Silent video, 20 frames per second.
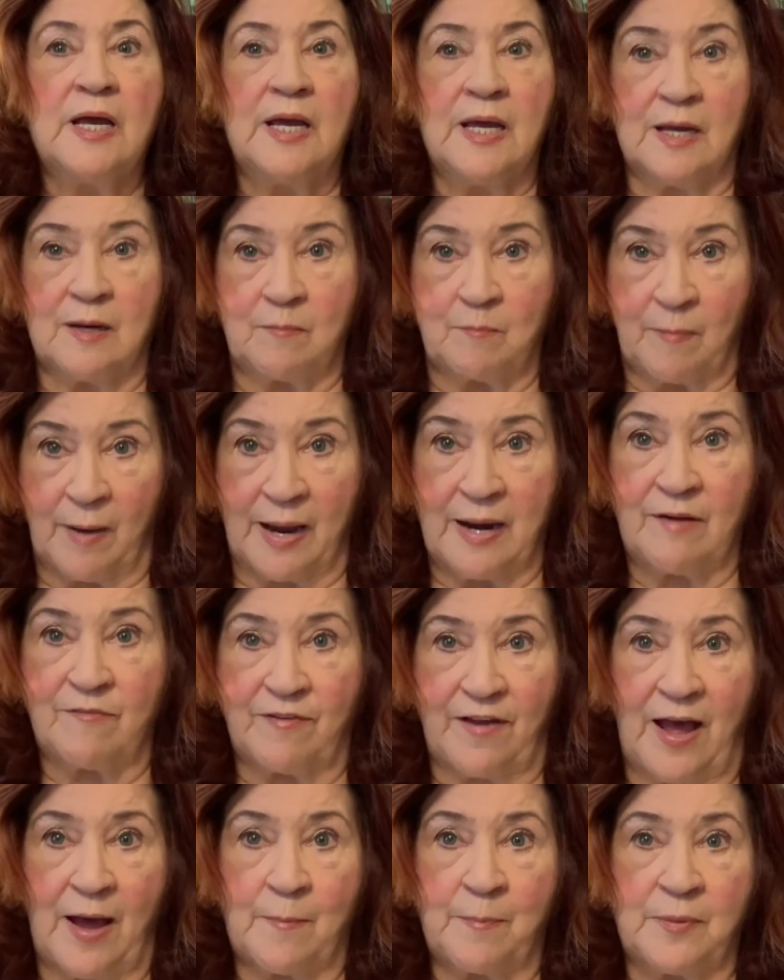It might have
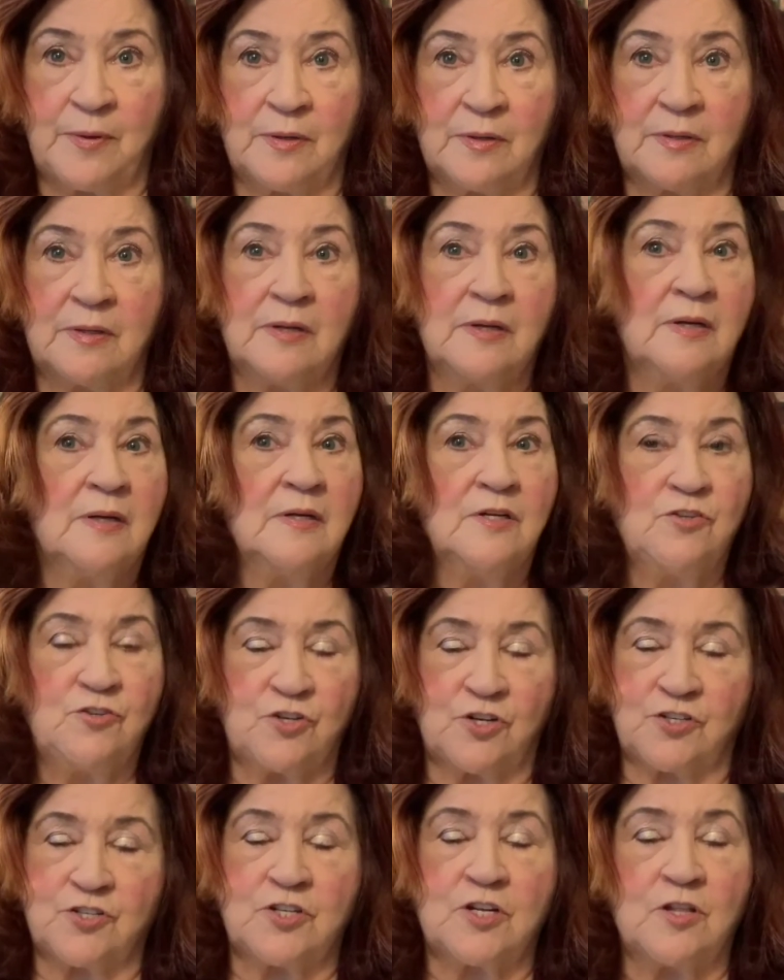happened
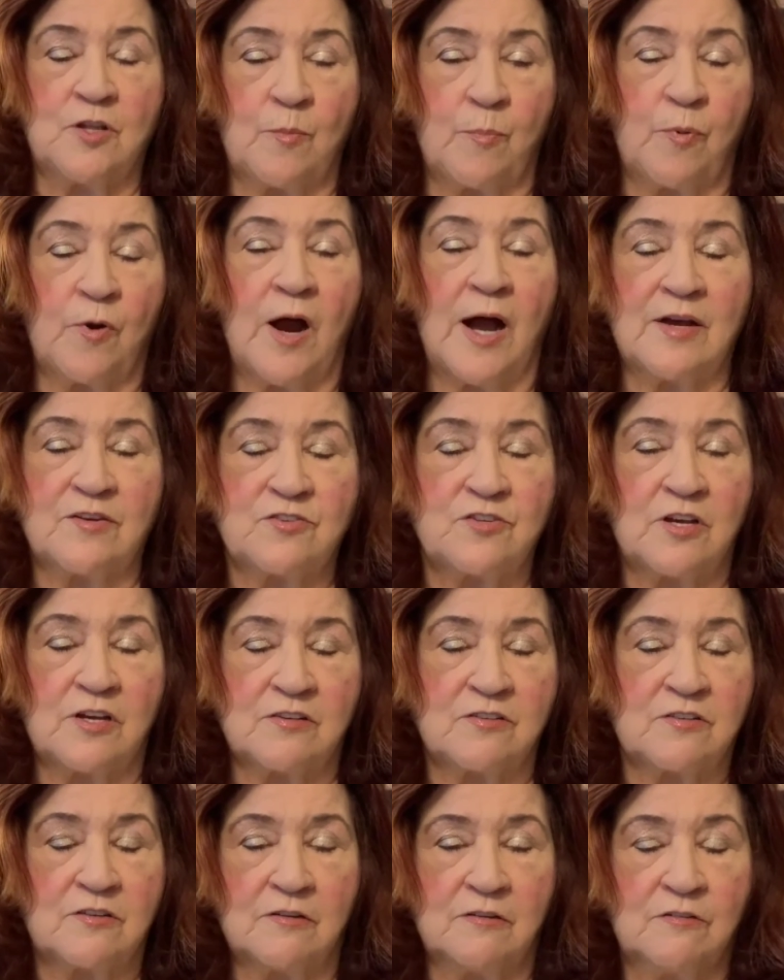just in the
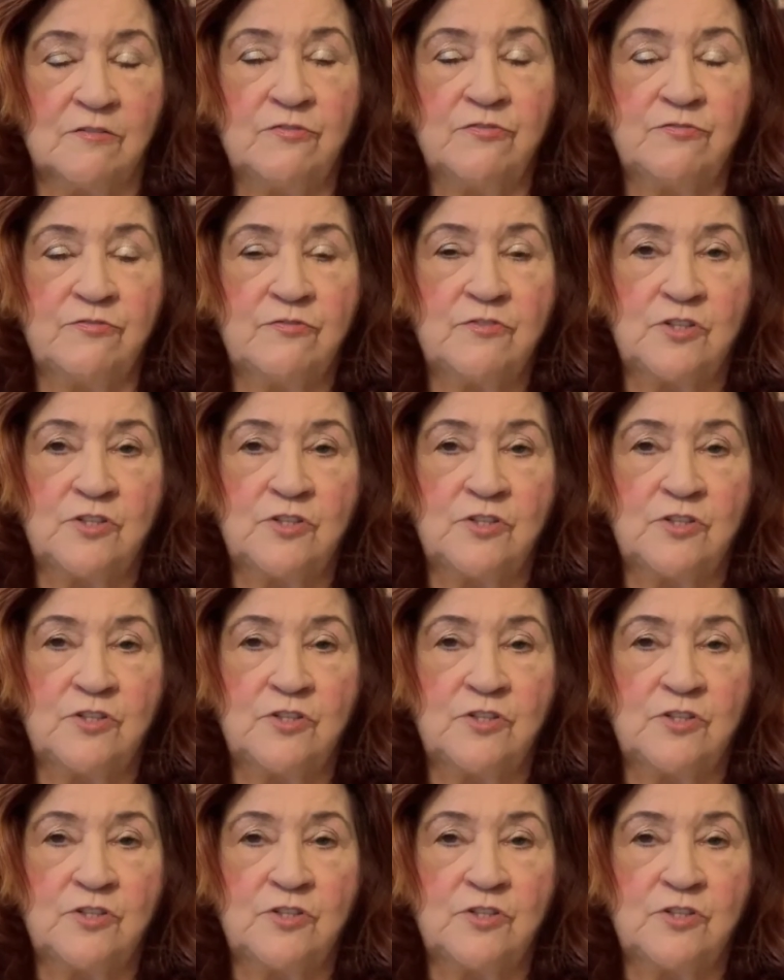process of